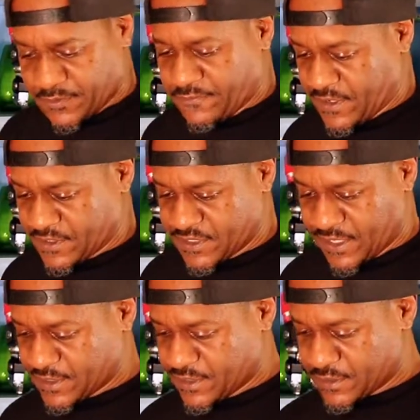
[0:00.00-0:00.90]

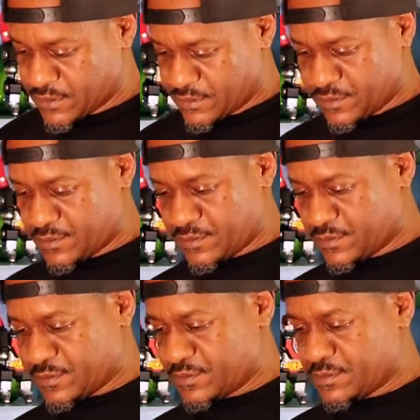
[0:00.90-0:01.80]
fantastic
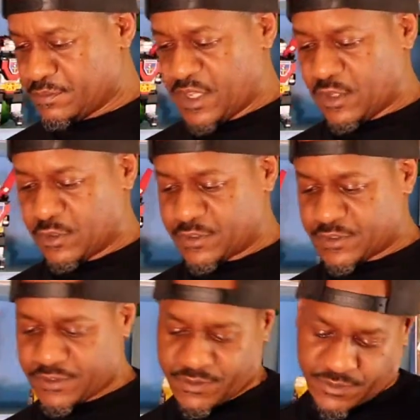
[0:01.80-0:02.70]

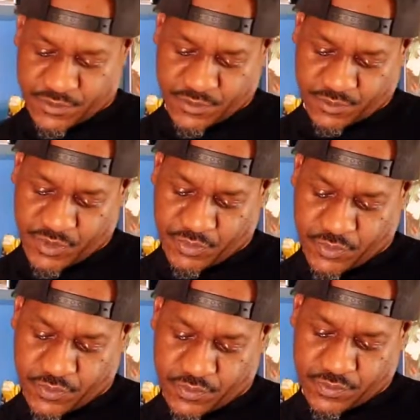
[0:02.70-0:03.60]
mailers, people
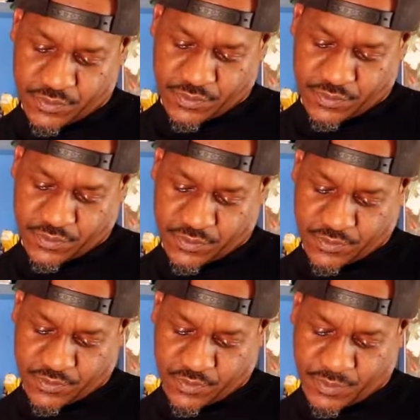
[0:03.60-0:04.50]
who
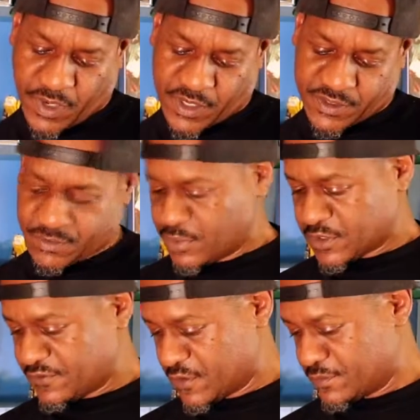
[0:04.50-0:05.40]
we buy these
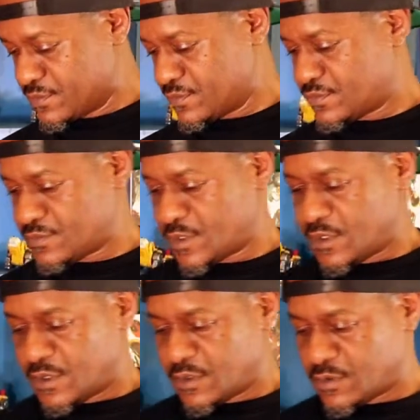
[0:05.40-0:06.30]
books from,
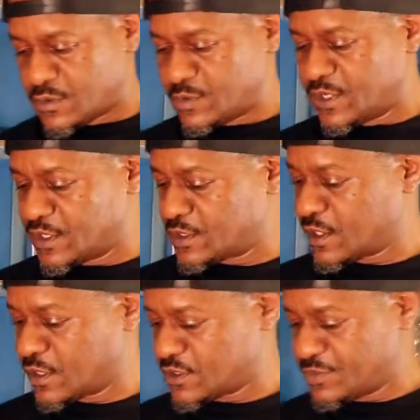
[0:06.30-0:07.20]
or we get the
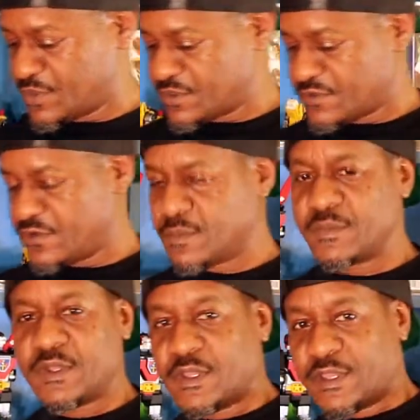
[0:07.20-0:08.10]
contributions from.
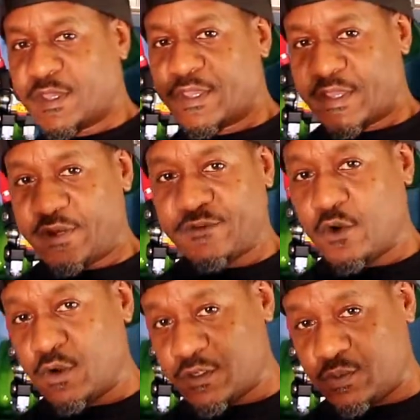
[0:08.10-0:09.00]
And of
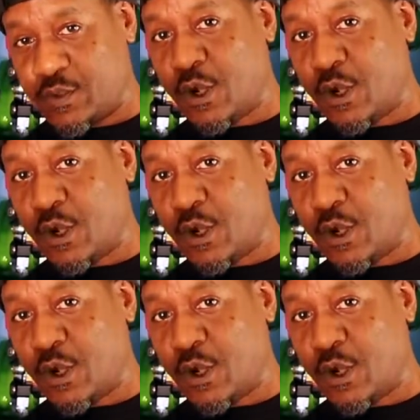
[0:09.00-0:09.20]
course, we